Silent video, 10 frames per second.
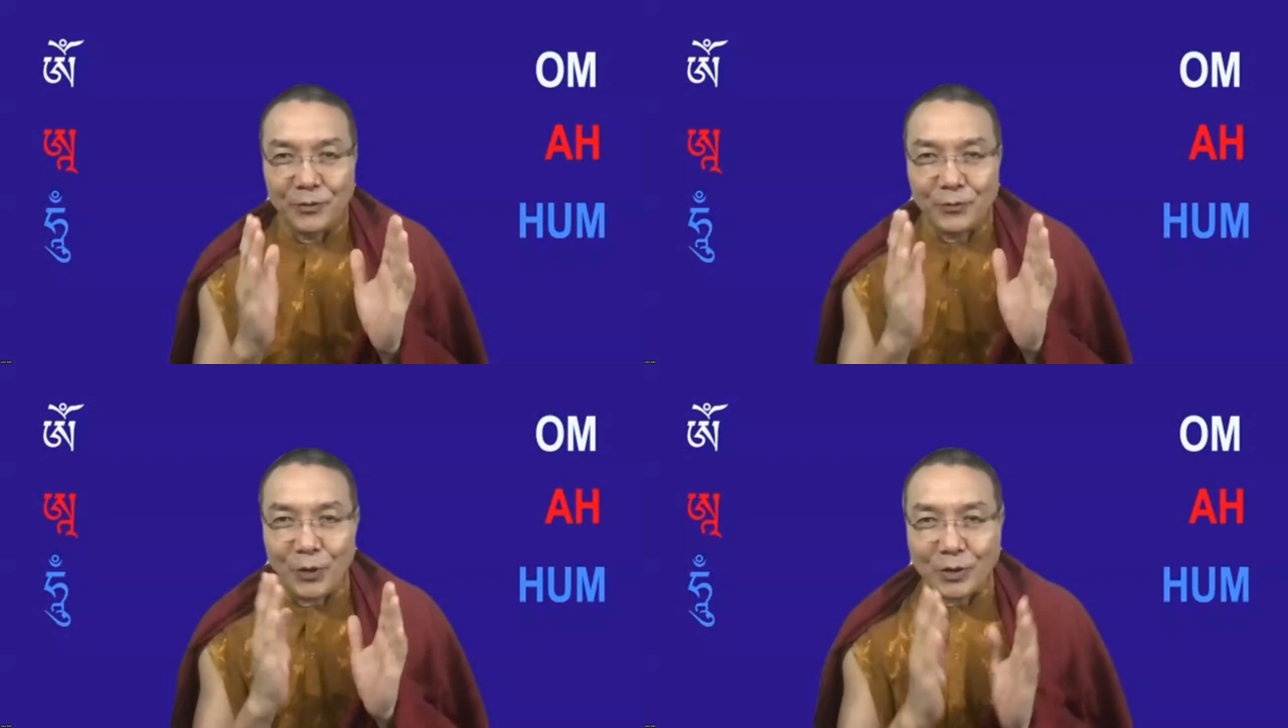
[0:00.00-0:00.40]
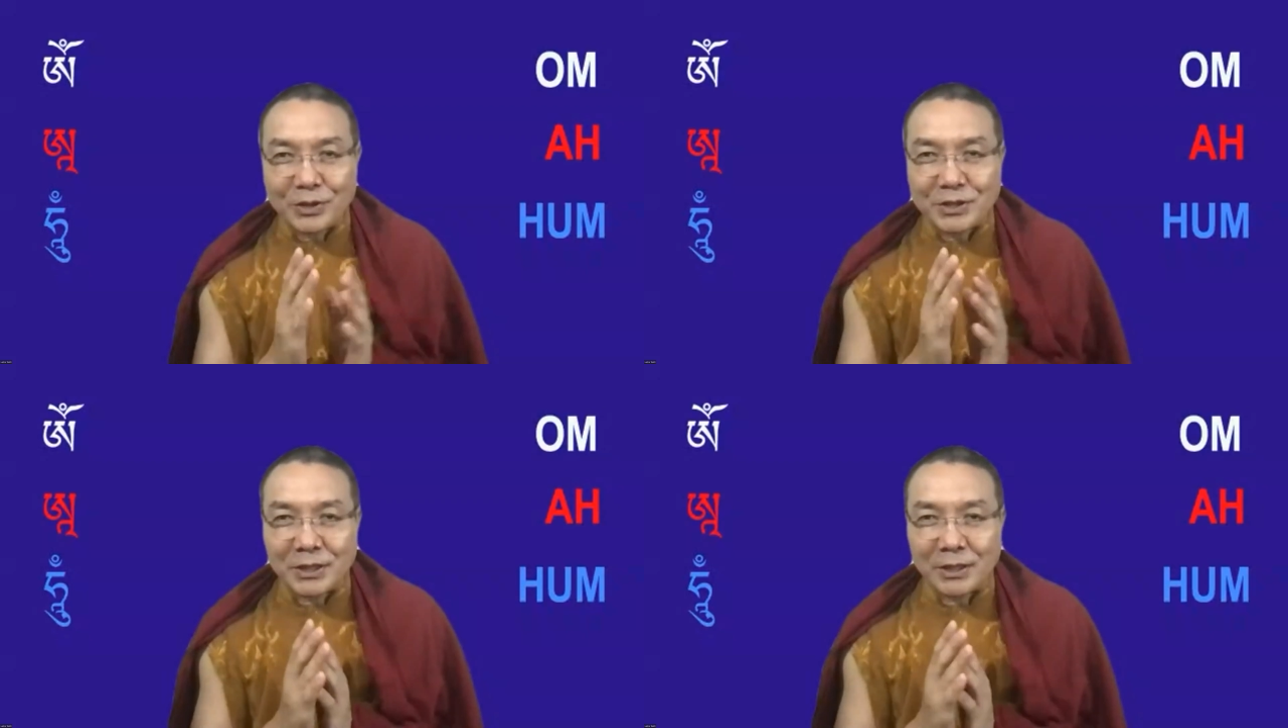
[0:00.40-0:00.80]

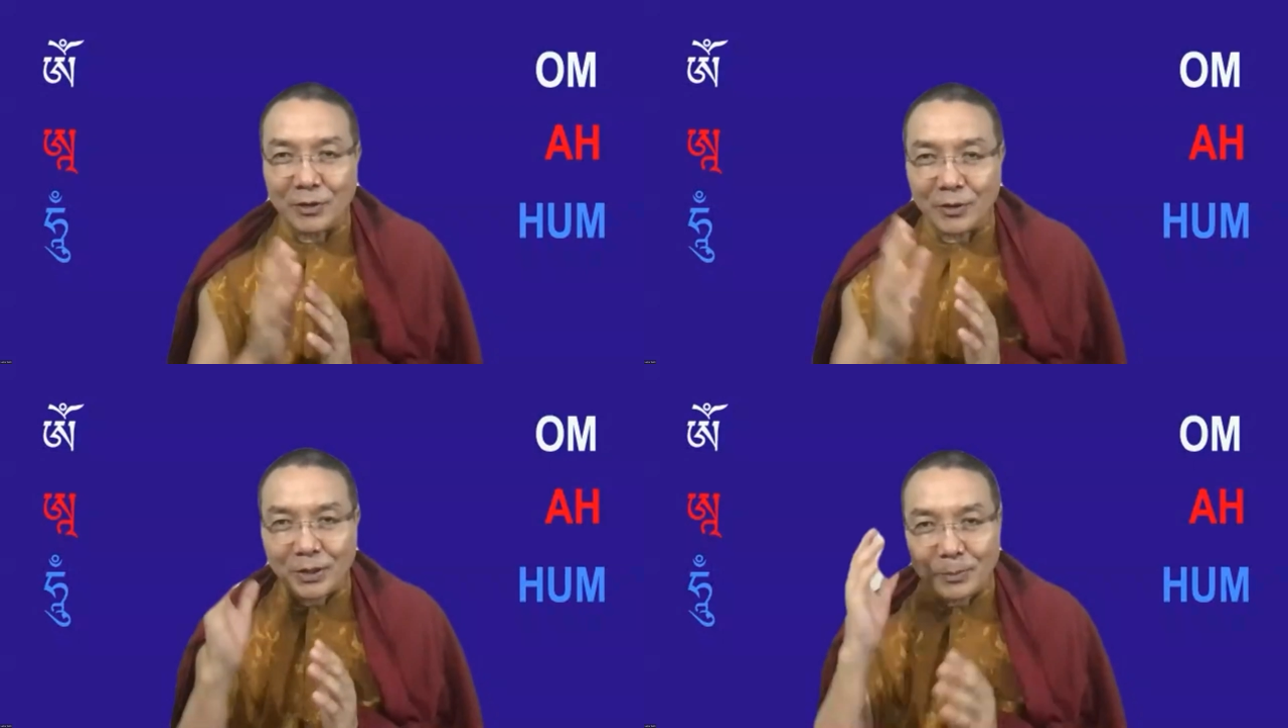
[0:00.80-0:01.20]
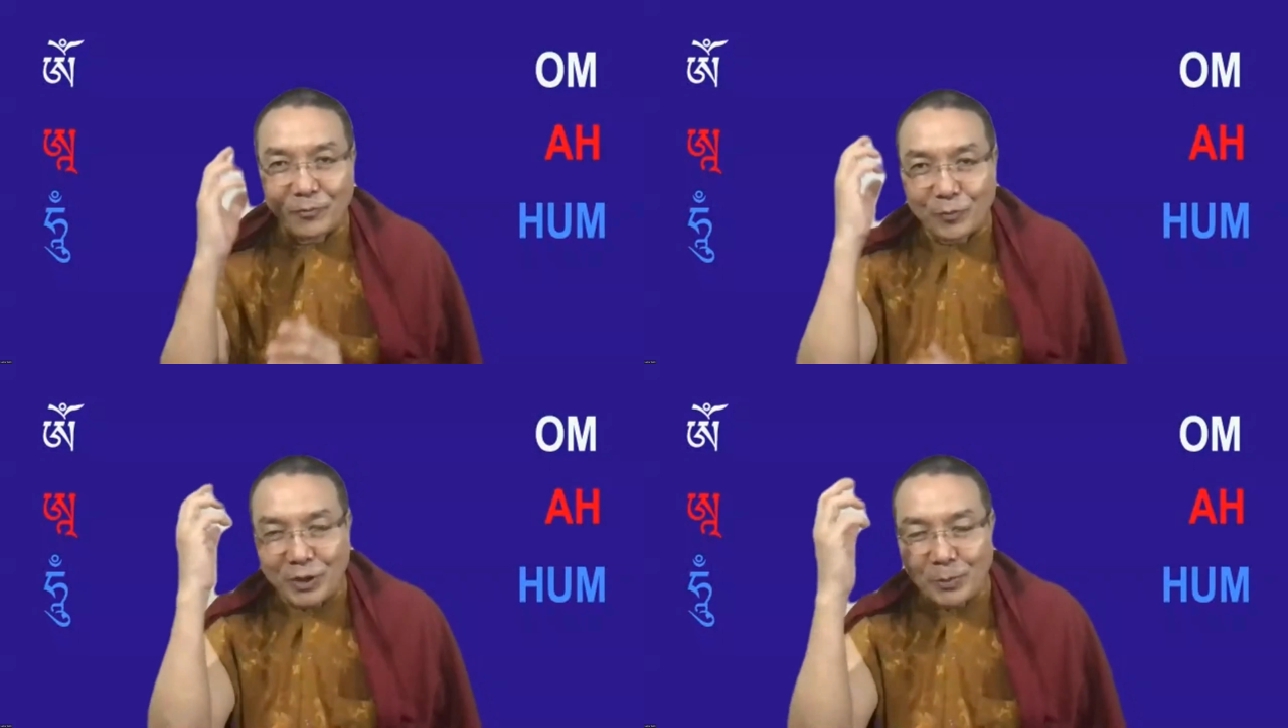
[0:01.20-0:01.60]
focusing or
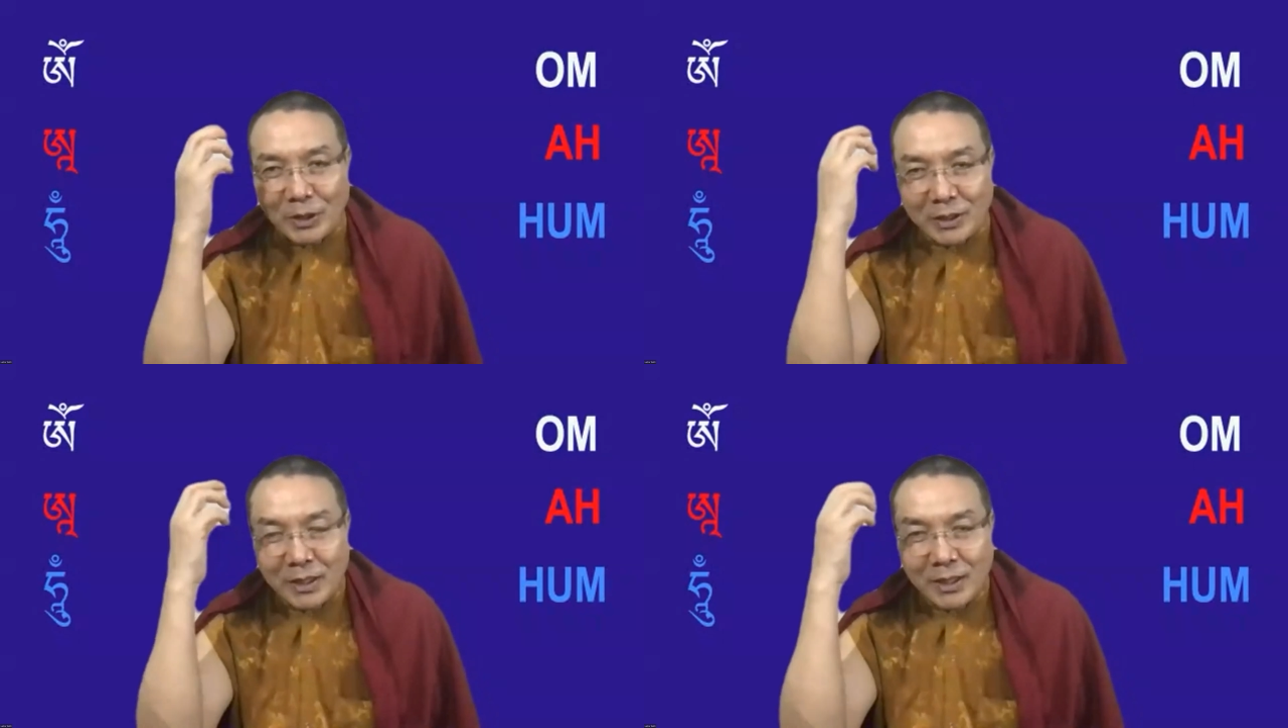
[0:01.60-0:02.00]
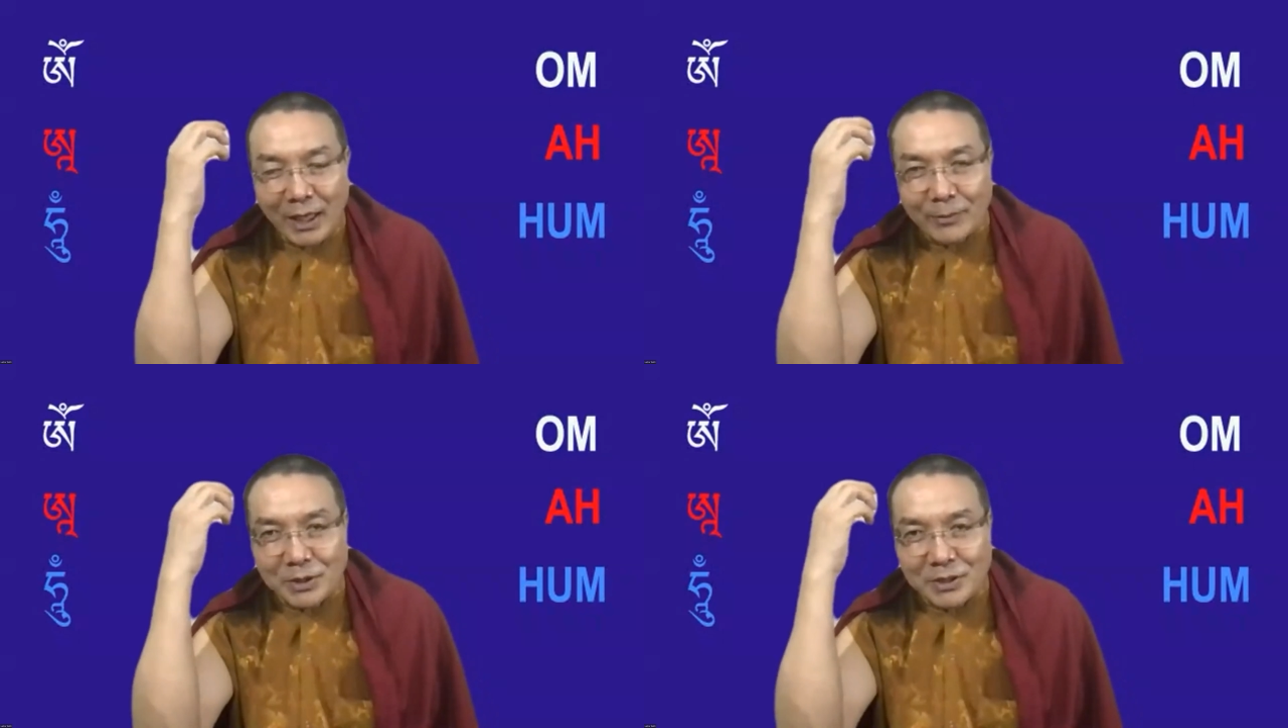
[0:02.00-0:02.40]
having